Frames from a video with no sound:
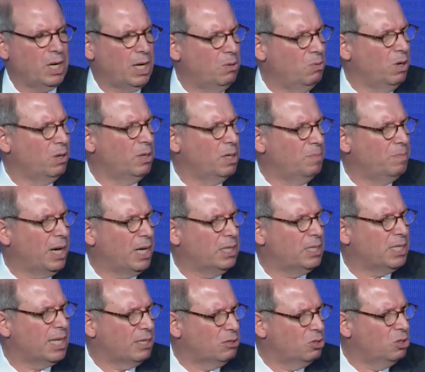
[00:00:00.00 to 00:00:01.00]
what I worry about
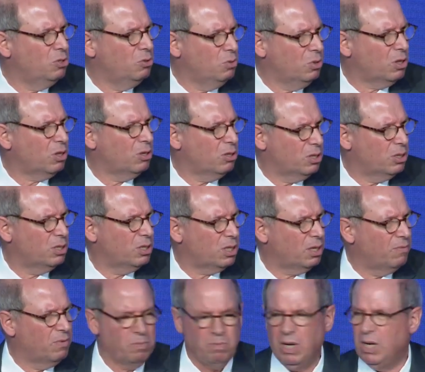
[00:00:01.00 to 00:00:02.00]
is that two-thirds
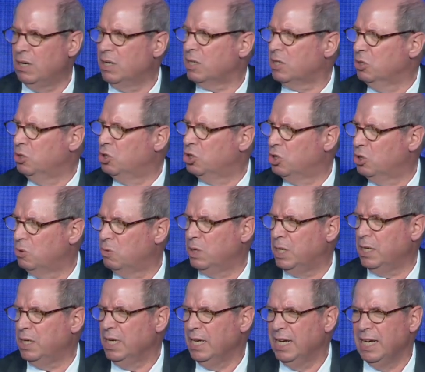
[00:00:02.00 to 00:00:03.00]
of American
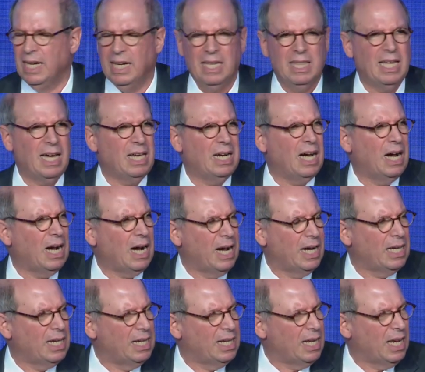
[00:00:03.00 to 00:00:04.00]
Jewry that
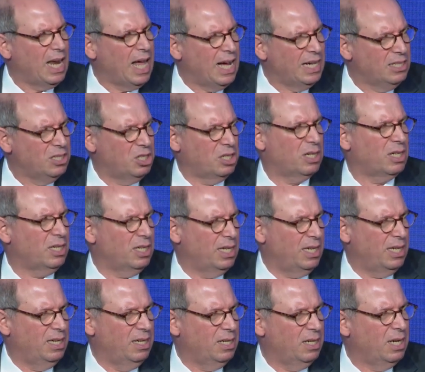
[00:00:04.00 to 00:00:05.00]

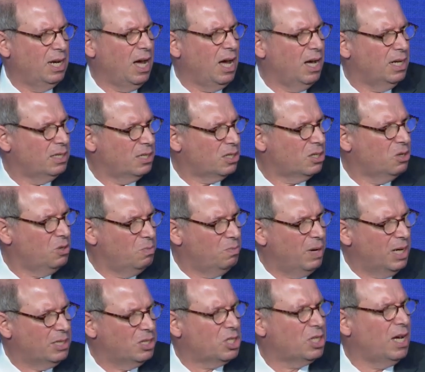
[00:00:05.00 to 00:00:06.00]
ideologically, not so
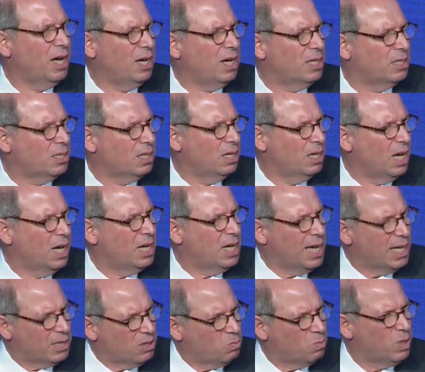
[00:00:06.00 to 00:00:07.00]
much as,
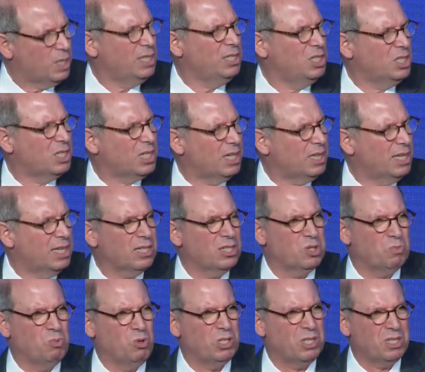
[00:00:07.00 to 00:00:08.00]
and the religious I think
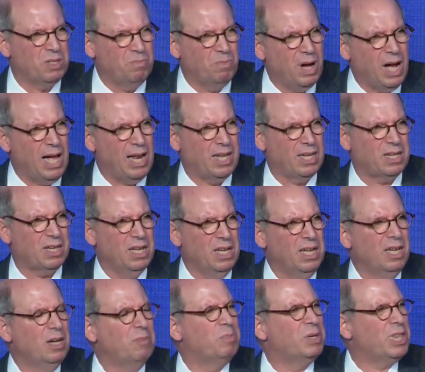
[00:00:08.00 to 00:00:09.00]
is more symbolic,
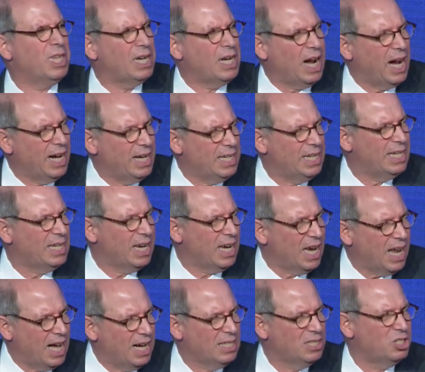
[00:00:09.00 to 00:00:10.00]
but that
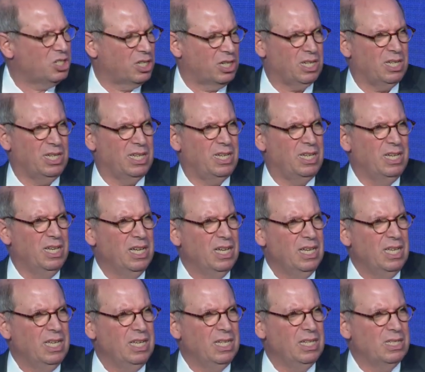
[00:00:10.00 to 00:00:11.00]
ideologically
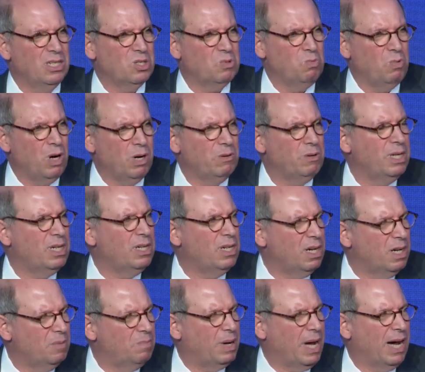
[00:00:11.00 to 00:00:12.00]
is worried
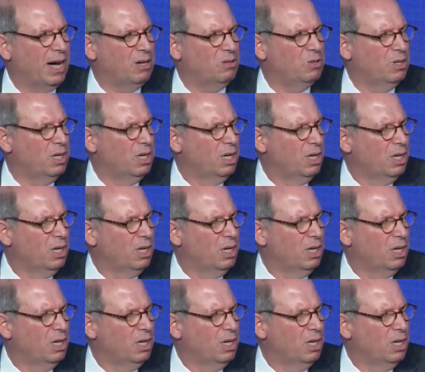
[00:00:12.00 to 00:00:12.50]
about